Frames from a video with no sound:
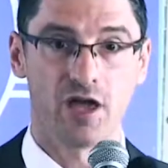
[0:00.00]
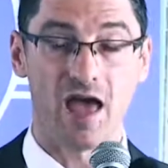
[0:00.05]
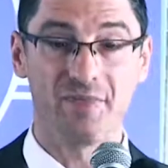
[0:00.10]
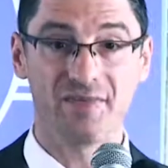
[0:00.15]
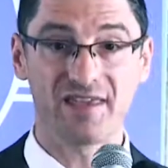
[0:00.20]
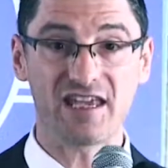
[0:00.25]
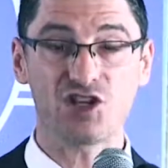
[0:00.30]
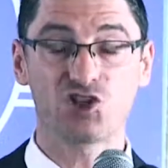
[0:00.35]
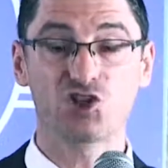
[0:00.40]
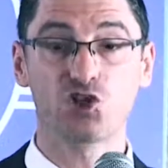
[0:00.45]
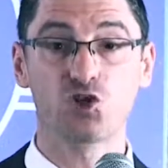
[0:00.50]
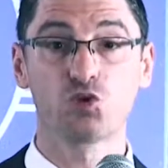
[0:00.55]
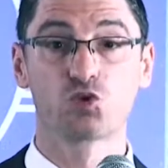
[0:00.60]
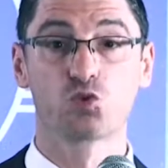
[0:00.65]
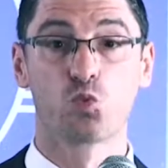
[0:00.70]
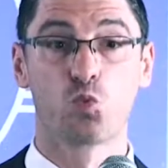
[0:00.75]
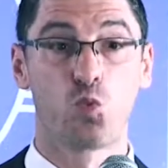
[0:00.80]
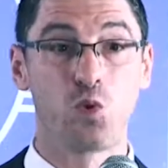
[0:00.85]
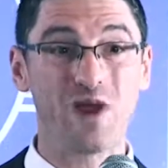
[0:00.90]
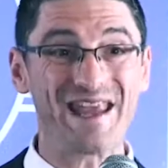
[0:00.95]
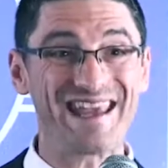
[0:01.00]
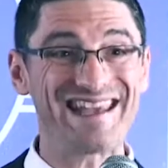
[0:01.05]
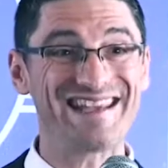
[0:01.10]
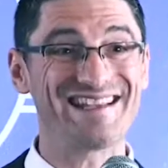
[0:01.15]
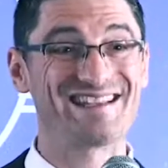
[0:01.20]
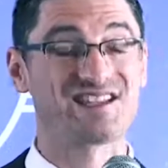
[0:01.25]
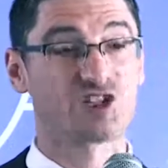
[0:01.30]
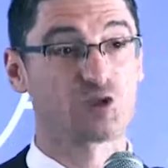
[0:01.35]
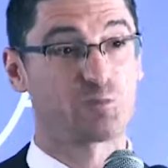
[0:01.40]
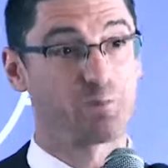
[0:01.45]
And the issues we
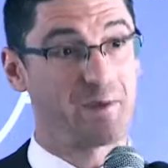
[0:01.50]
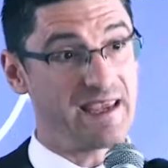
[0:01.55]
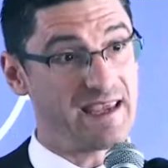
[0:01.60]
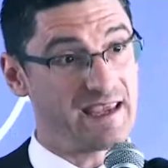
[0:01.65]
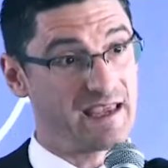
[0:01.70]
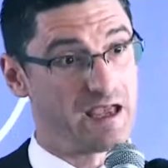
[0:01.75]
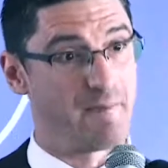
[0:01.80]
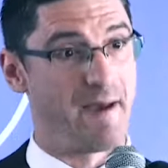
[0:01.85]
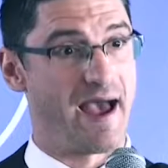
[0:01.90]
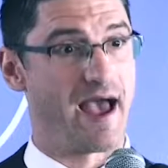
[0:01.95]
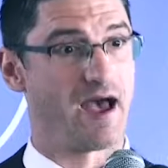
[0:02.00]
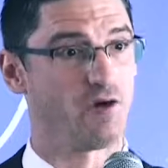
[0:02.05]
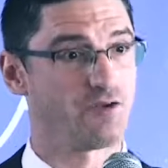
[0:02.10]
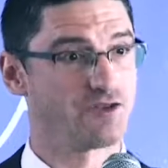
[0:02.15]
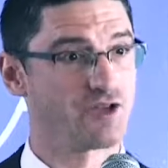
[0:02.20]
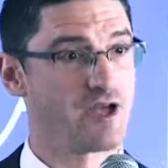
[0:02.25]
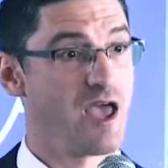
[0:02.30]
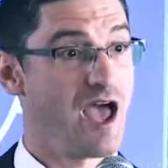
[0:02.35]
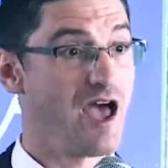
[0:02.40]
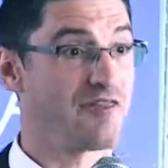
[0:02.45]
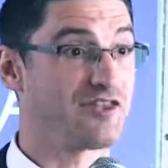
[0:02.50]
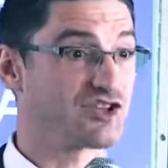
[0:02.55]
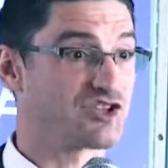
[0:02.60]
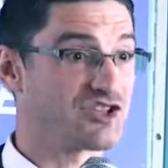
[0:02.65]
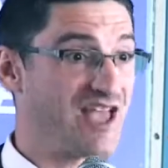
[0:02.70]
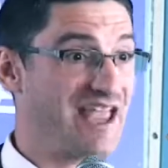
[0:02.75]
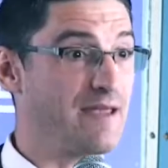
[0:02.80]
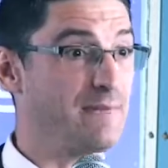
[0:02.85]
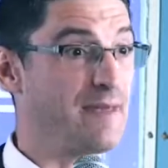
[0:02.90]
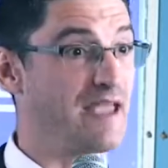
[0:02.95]
speak about are the
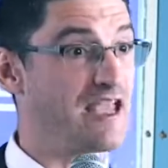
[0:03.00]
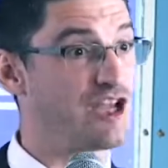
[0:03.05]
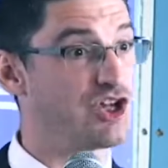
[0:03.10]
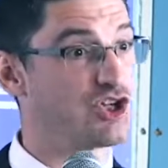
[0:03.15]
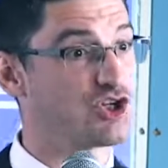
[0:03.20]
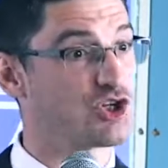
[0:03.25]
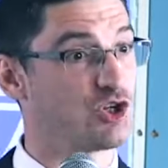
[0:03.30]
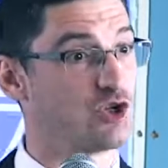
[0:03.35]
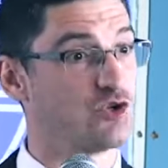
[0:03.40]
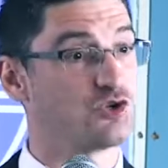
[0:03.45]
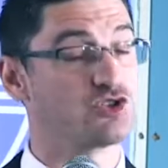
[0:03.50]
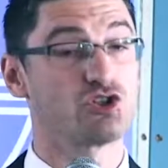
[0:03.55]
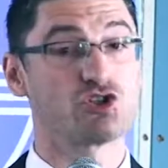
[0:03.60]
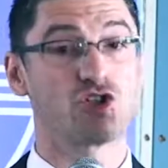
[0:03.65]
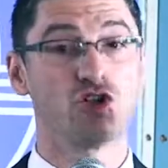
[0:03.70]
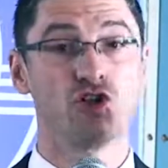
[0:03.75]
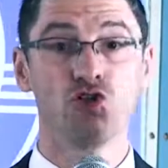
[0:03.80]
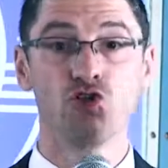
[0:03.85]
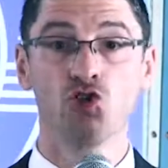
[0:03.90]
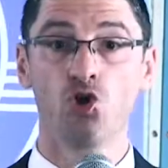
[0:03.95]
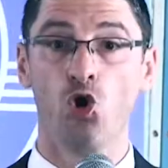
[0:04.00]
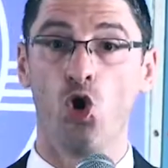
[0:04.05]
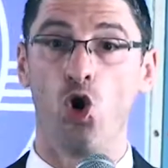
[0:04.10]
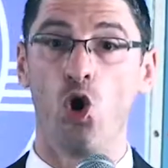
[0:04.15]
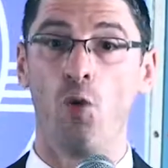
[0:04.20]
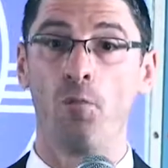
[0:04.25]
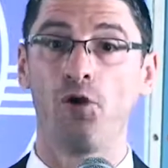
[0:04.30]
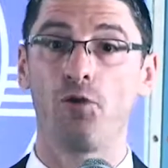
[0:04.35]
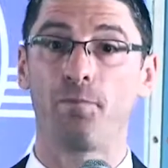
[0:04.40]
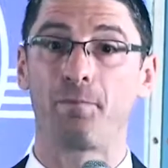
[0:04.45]
same issues that
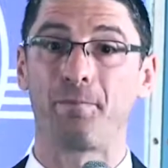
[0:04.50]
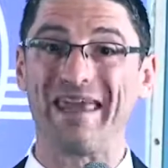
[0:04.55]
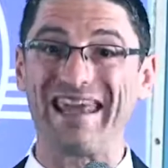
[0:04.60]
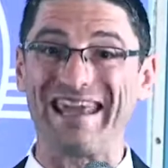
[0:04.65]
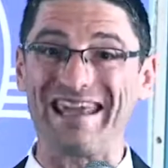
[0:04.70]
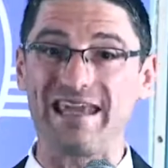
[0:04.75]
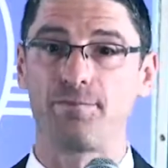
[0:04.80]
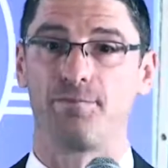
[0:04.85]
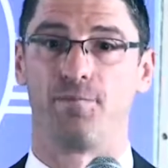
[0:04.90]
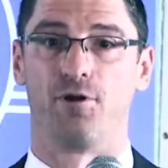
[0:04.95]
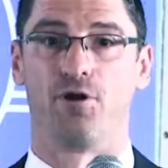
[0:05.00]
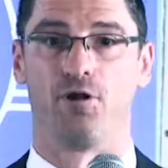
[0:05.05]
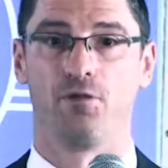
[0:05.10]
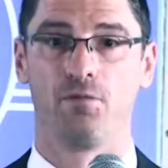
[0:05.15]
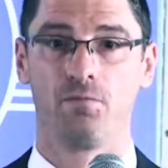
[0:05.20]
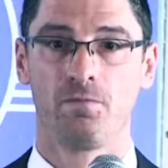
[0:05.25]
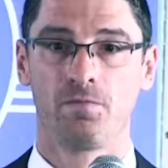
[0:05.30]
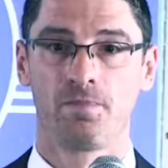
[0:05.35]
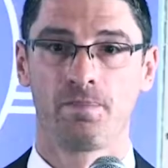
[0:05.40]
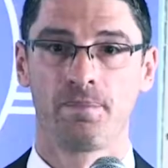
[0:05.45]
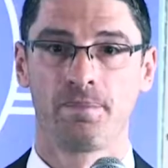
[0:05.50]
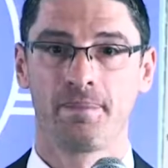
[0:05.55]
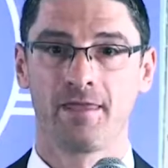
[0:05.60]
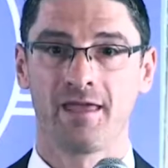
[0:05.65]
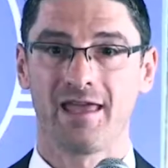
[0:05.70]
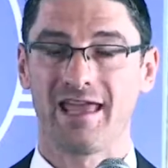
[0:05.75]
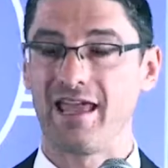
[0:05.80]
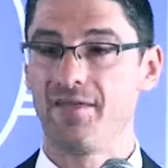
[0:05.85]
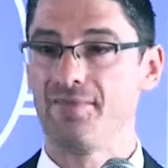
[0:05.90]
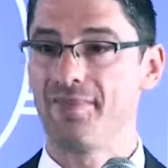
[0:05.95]
normal people
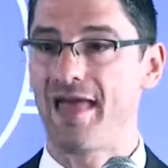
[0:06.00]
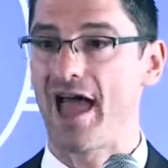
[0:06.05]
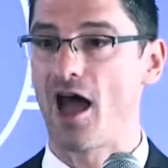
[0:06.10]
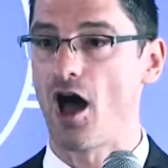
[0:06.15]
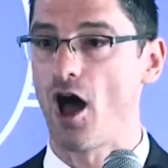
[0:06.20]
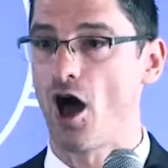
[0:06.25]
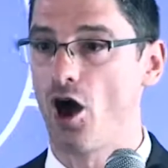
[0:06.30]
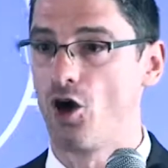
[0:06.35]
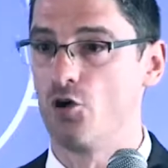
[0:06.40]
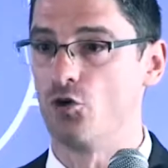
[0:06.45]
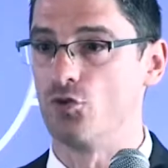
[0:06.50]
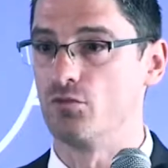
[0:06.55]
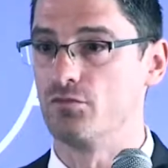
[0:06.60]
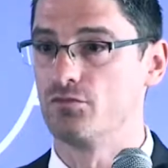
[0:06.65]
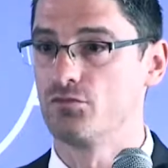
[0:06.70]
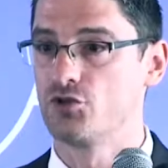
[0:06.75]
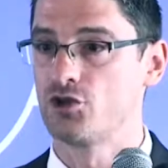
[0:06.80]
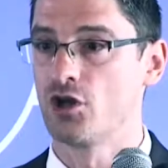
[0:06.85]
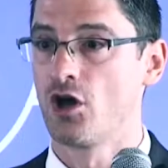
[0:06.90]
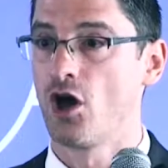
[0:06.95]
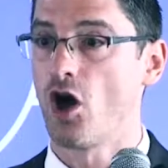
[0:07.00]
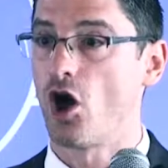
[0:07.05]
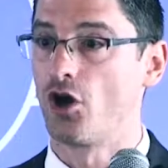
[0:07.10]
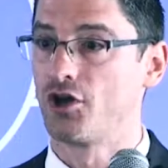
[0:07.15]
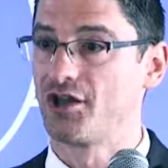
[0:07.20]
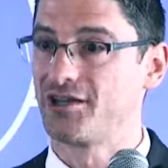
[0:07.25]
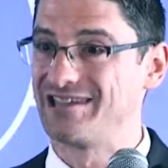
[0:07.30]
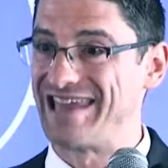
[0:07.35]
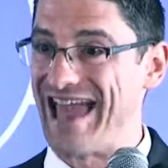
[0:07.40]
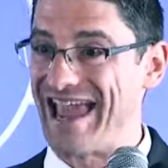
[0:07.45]
in their homes on
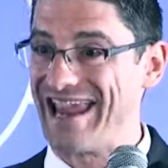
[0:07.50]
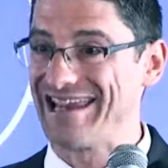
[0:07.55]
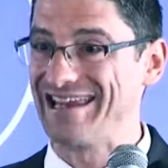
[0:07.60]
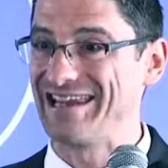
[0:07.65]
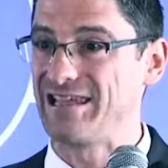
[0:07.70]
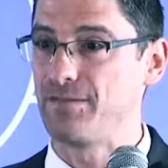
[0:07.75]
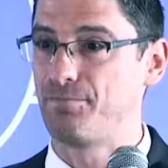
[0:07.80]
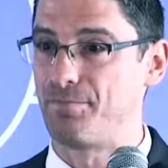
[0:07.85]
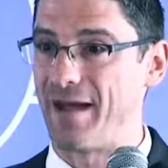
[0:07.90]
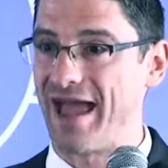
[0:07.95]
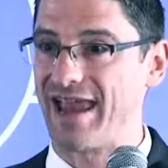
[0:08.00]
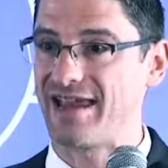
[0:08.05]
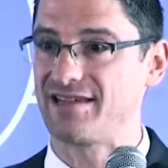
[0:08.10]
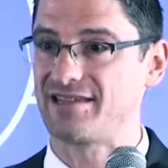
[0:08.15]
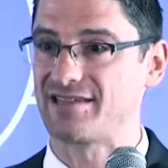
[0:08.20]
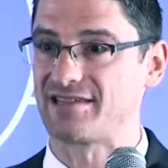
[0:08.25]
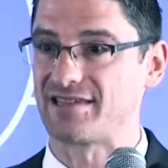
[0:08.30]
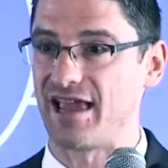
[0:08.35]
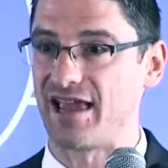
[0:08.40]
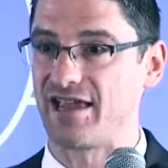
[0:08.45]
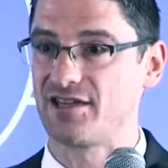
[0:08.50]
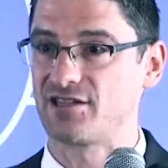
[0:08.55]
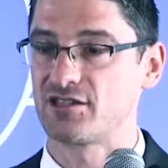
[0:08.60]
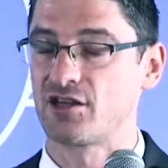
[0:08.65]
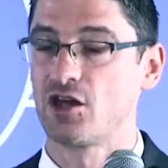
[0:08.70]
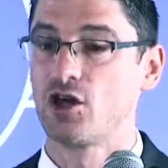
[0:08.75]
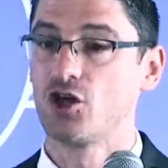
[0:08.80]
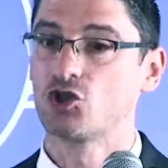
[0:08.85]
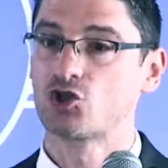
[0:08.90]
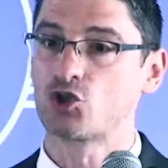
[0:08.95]
a daily basis
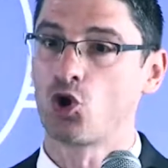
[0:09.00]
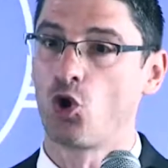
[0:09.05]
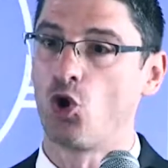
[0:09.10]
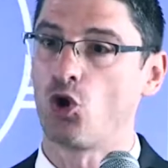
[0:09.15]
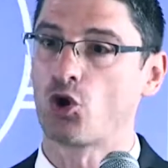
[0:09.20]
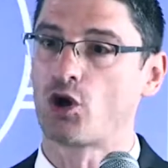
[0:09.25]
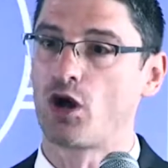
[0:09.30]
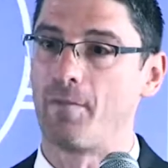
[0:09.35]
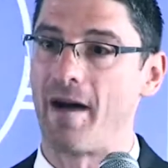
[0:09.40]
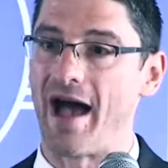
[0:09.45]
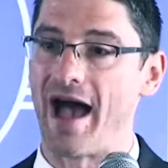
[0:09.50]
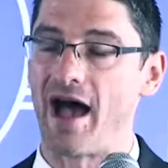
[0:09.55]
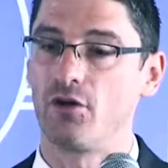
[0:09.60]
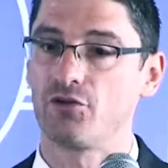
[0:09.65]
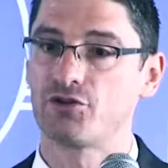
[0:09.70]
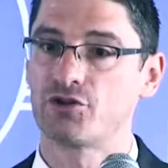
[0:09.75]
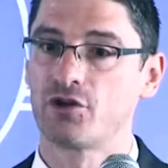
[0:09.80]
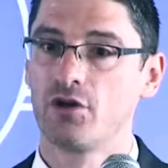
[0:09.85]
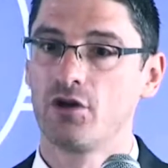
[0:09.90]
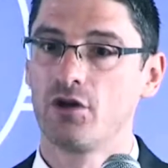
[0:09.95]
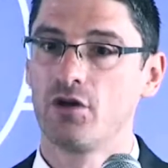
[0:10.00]
talk about